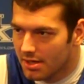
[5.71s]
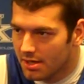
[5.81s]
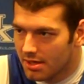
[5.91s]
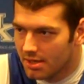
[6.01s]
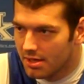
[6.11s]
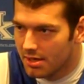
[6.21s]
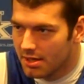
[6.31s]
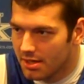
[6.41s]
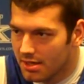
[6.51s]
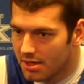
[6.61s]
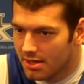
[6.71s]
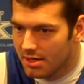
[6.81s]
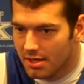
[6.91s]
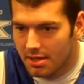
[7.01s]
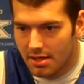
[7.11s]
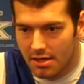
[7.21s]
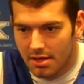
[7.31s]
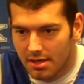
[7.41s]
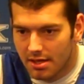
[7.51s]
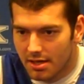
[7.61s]
3 weeks later talking about the final
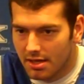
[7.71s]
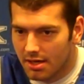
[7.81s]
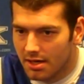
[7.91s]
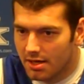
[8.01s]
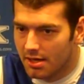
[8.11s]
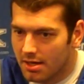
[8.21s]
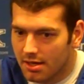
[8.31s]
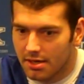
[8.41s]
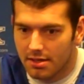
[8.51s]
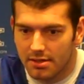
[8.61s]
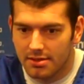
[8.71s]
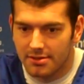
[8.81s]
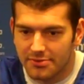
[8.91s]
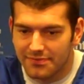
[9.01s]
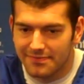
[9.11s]
pool?